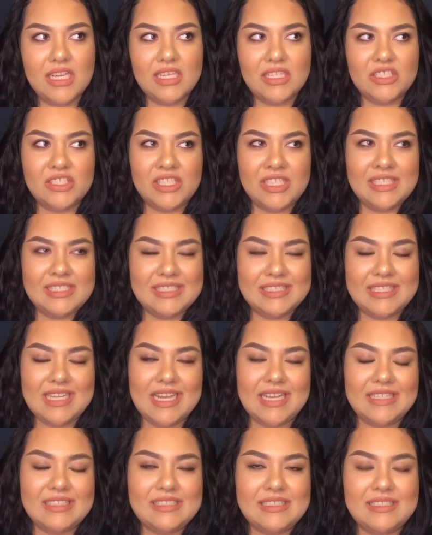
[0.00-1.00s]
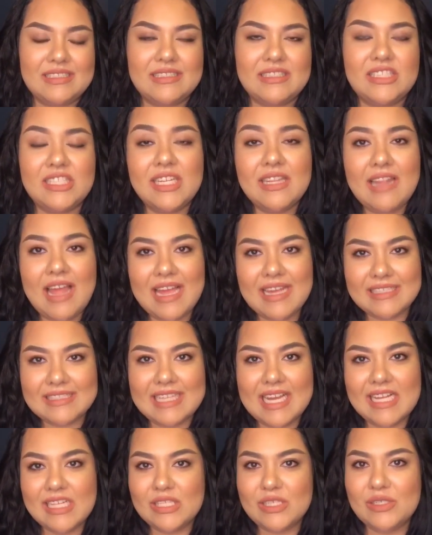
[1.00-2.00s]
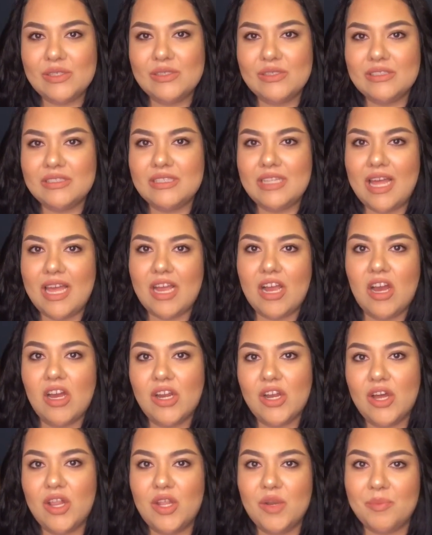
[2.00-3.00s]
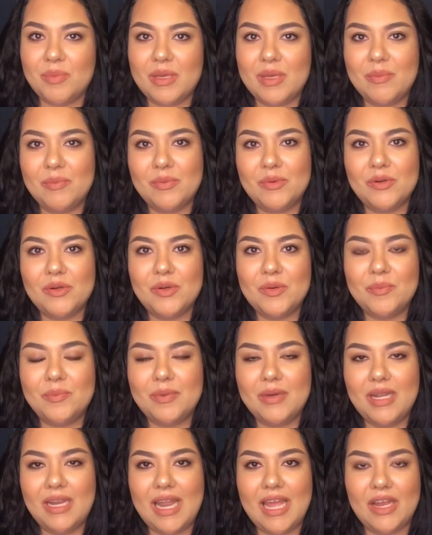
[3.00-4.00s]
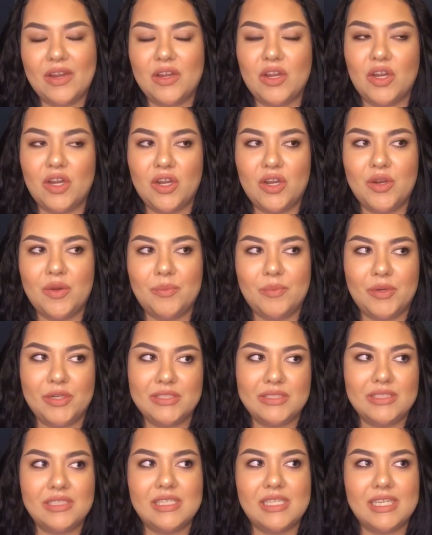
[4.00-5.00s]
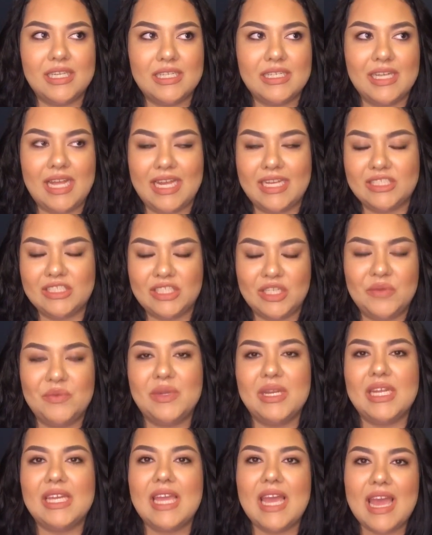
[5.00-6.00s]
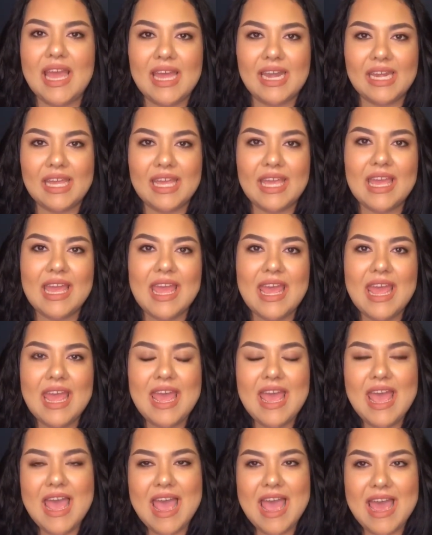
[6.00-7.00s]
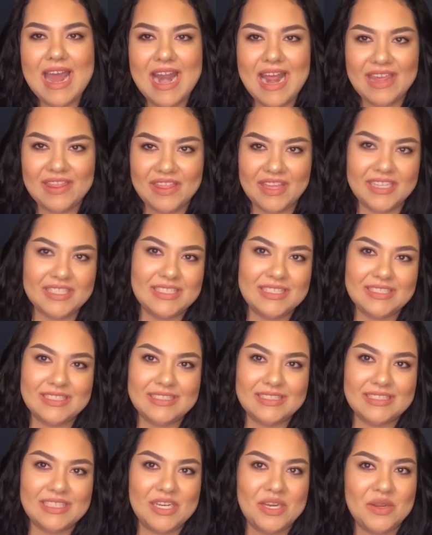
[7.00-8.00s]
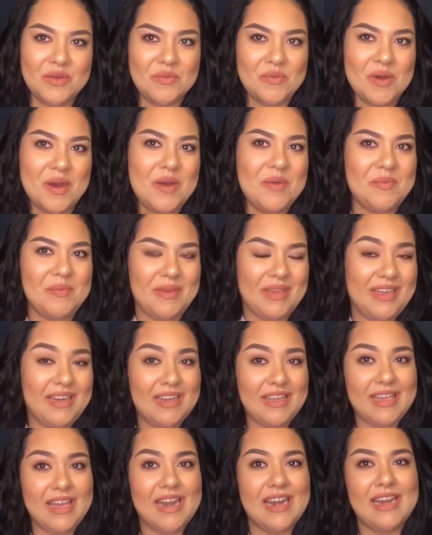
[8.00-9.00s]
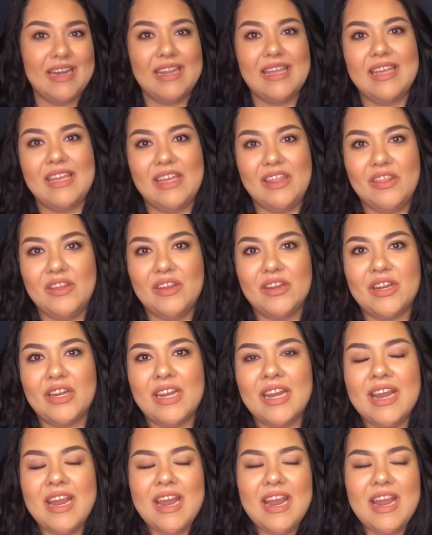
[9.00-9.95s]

just like, she likes tattoos like on other people, but like her personally, like she wouldn't get any, and I think she just didn't want me to get any either.